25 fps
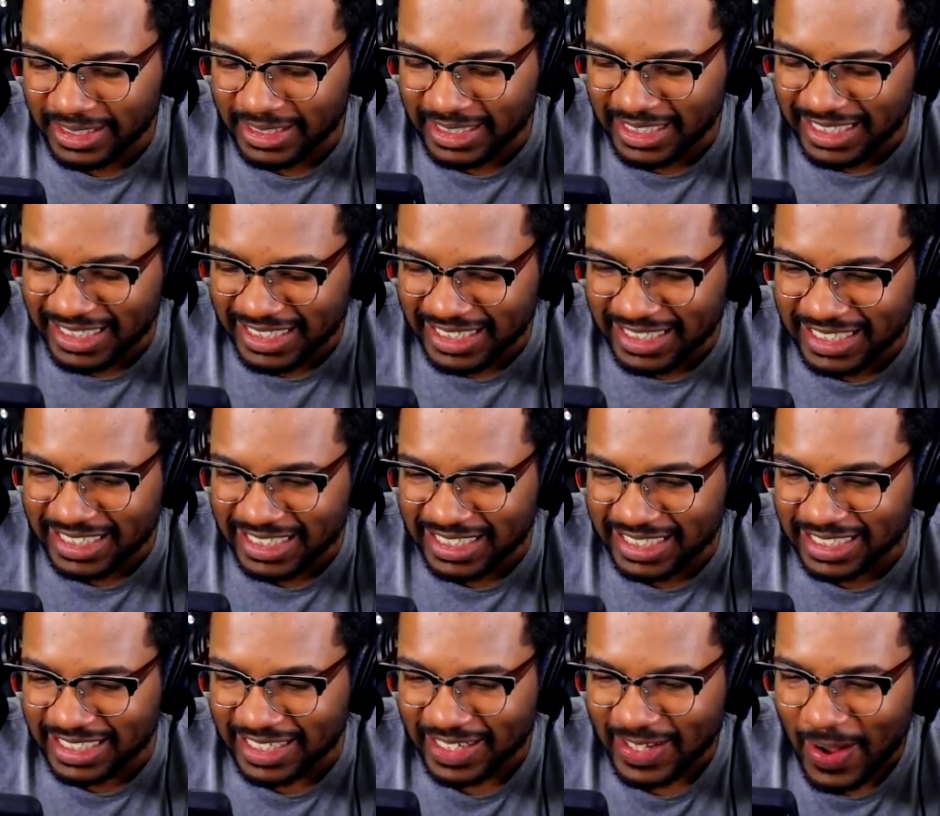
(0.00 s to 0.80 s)

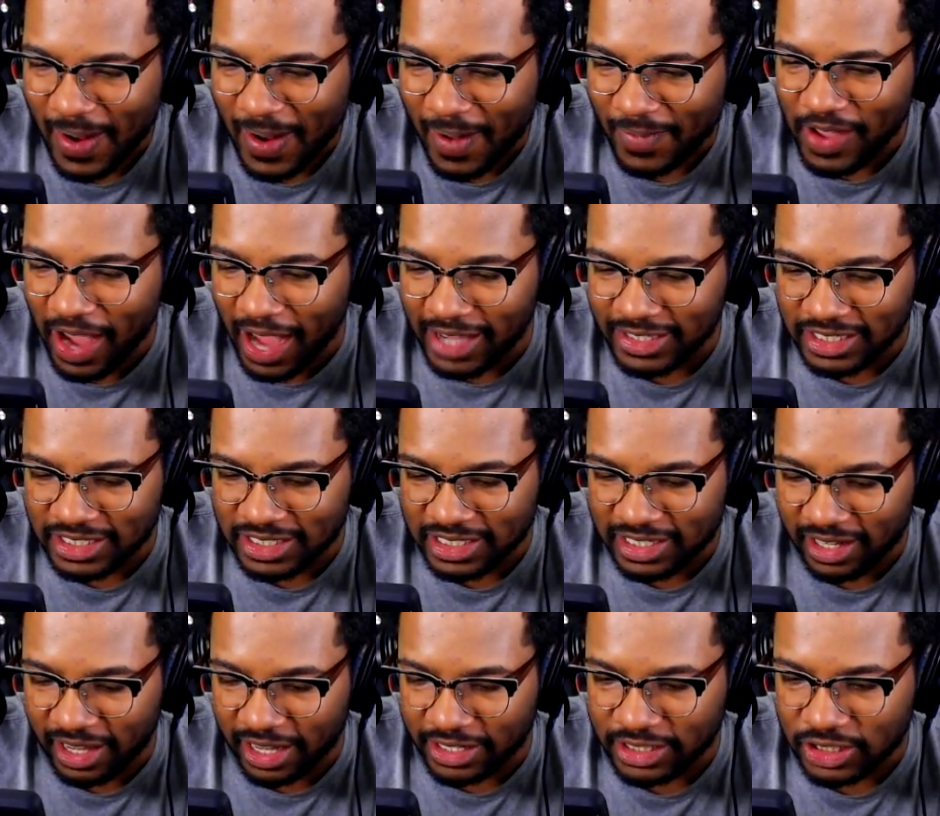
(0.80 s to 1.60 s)
Ugh. Dodge
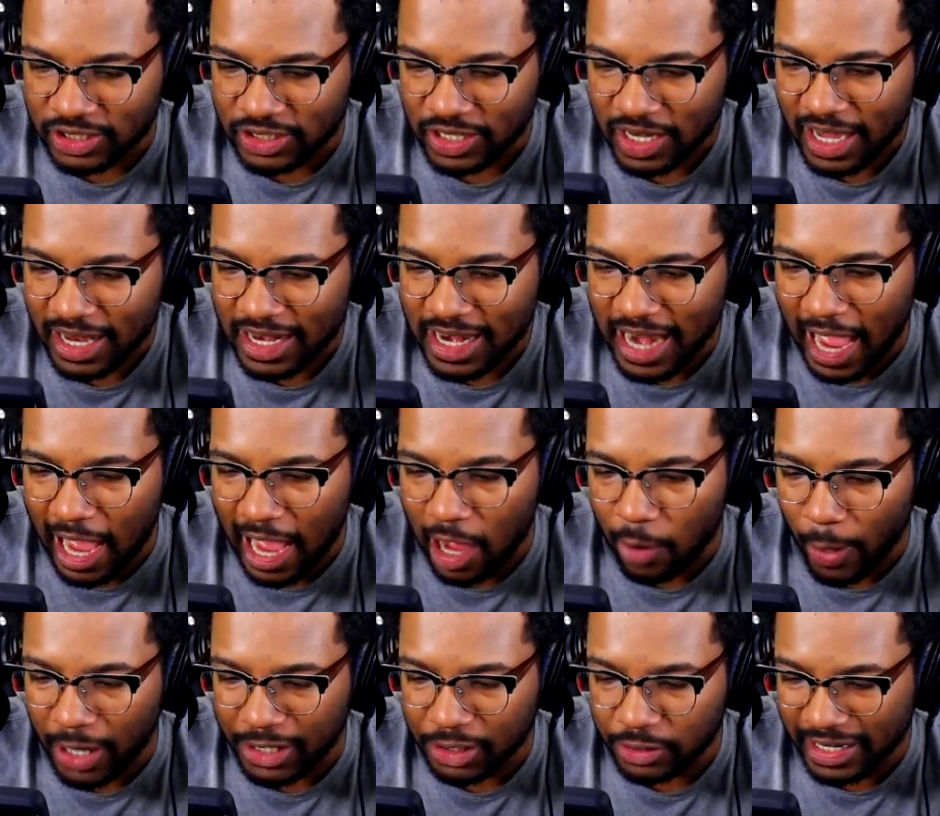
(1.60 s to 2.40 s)
is clutch.
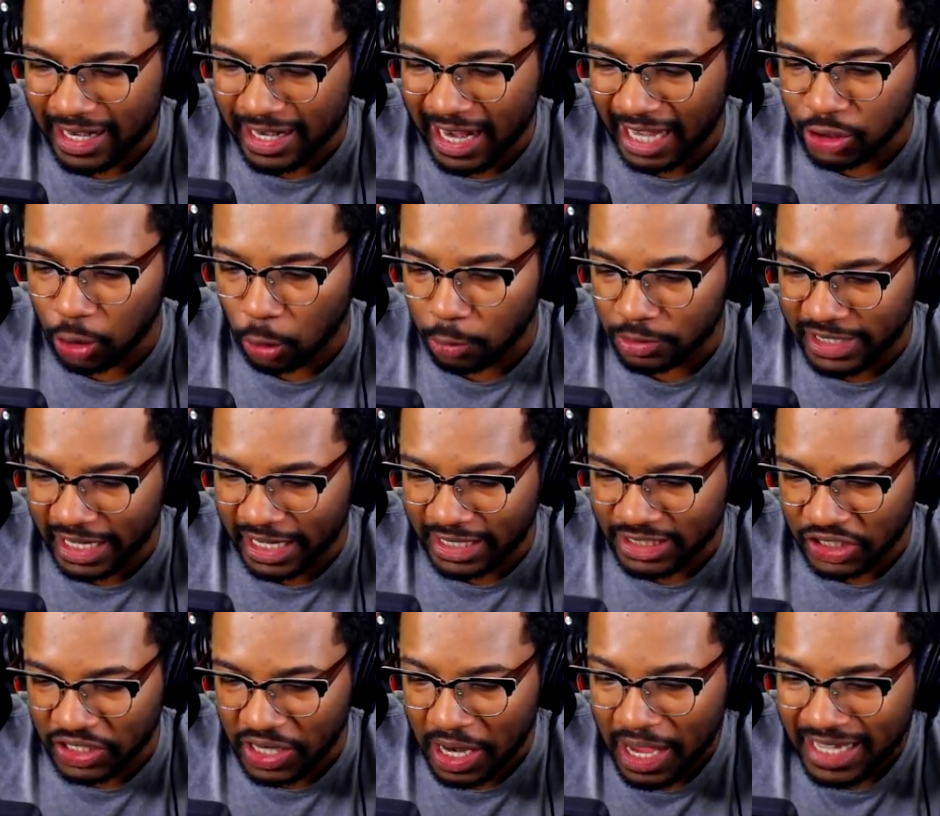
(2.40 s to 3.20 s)
Now while you got your
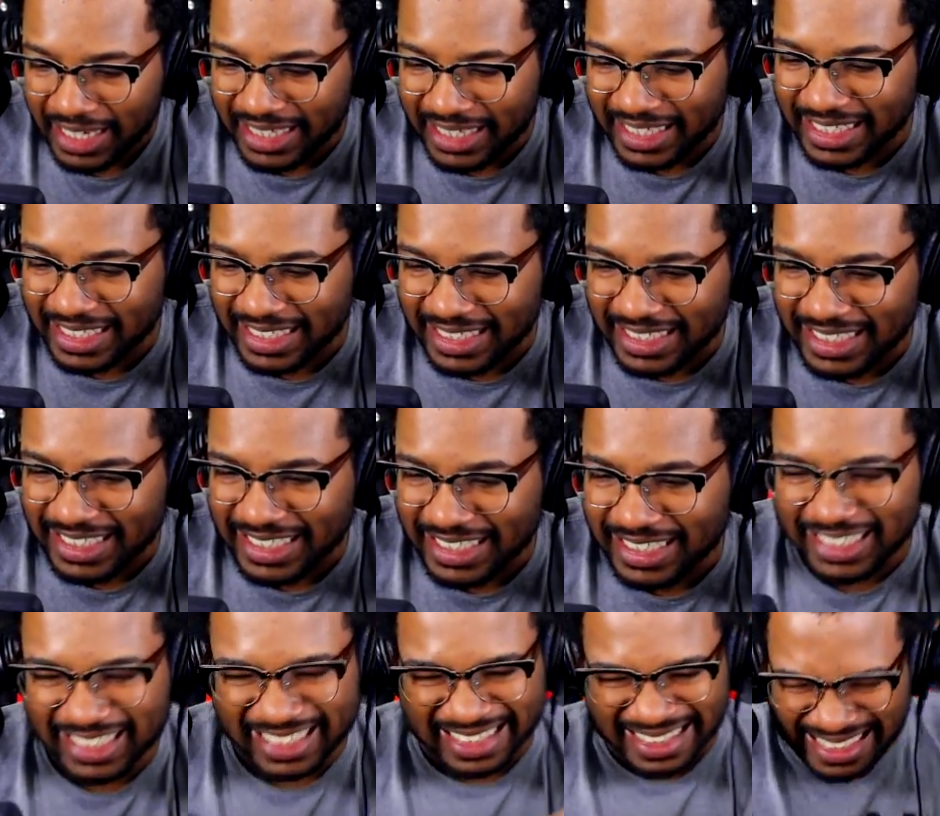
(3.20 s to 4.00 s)
attention,
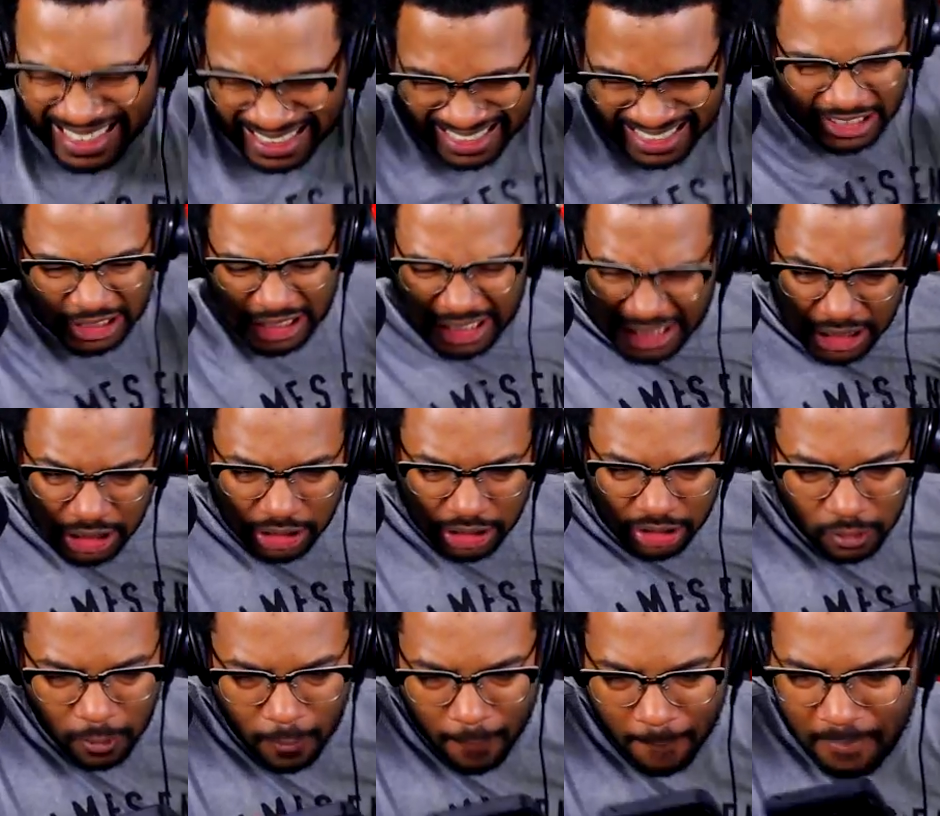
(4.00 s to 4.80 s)
let's
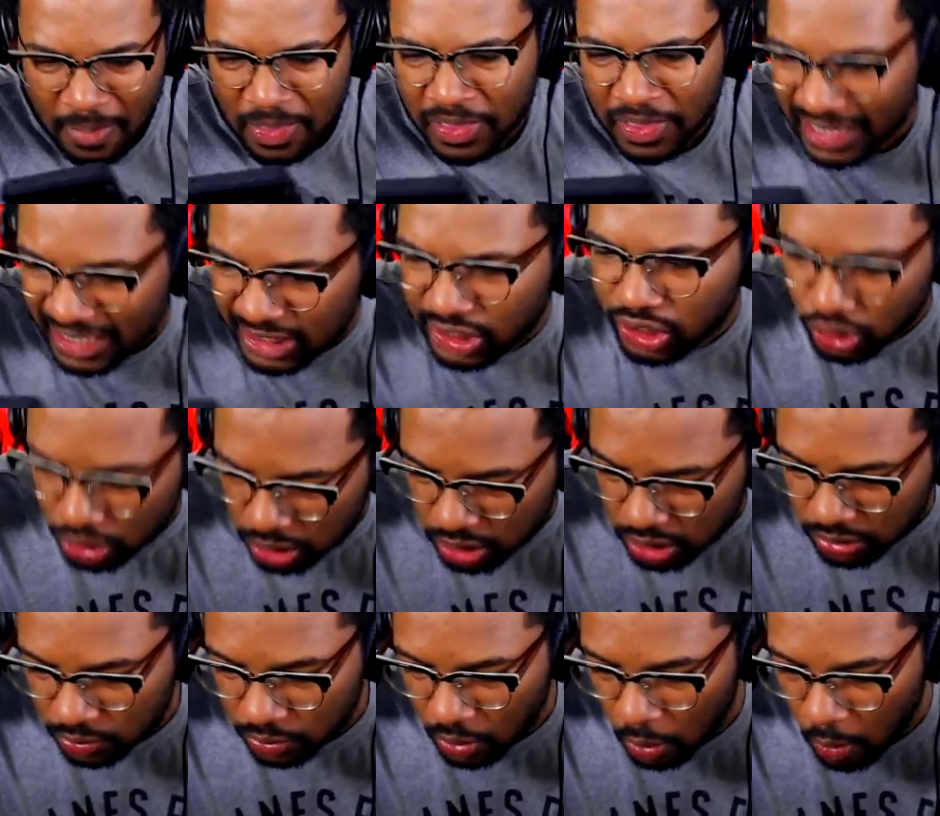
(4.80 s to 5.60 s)

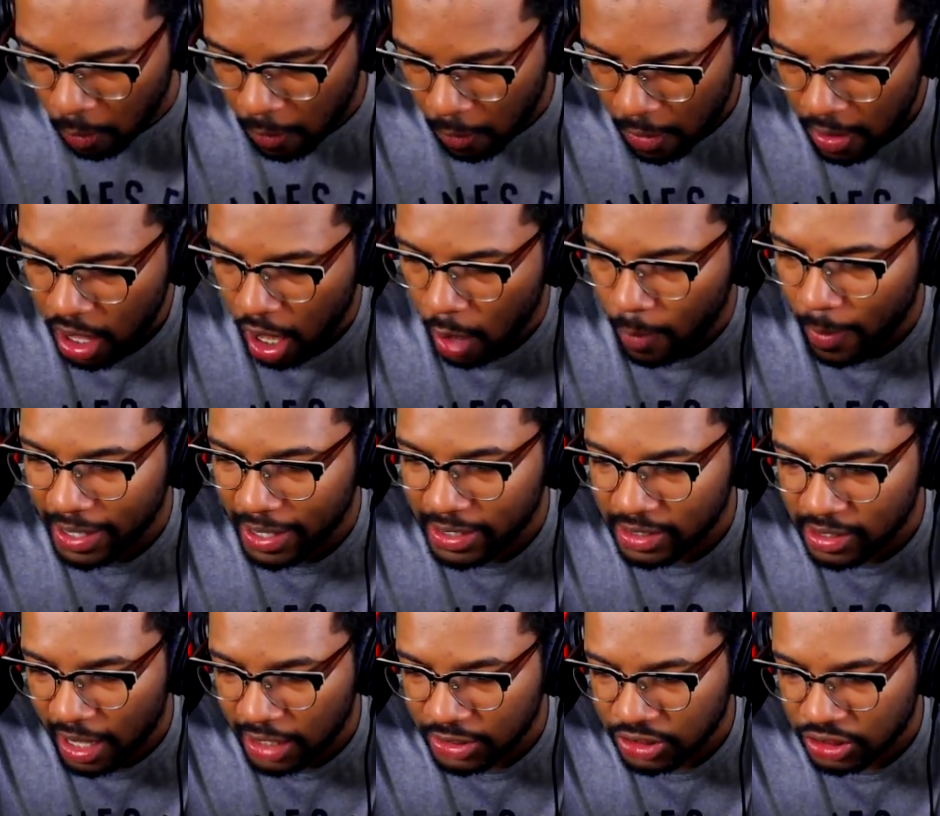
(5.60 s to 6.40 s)
go. All
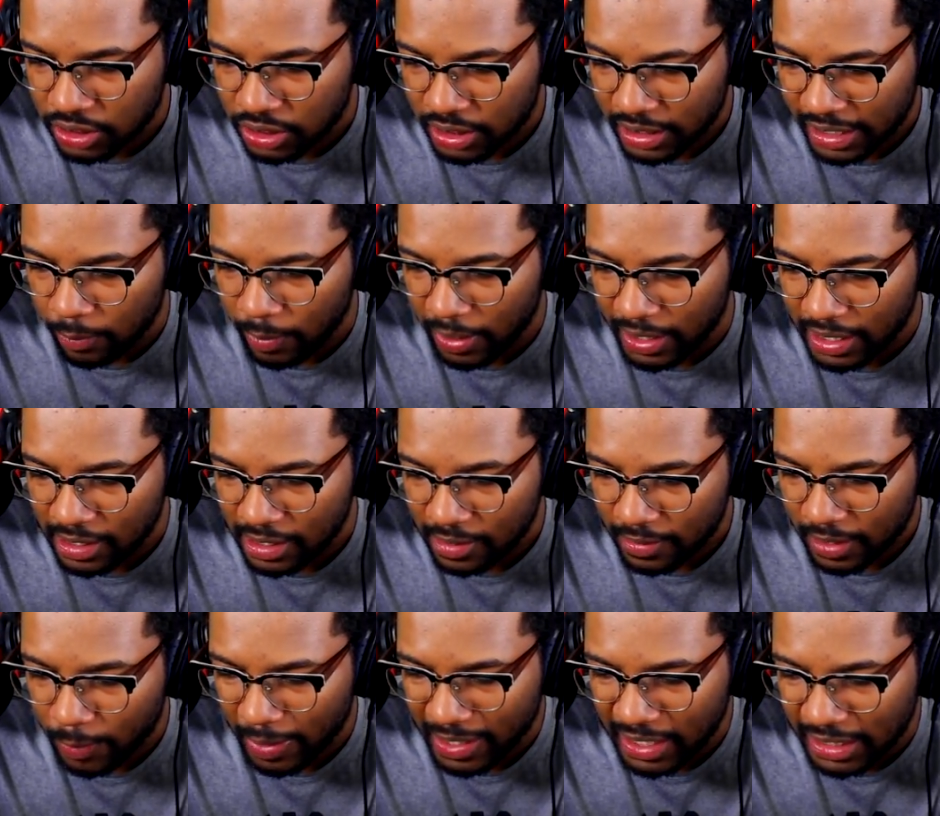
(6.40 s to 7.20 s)
right, dodge. Get ready.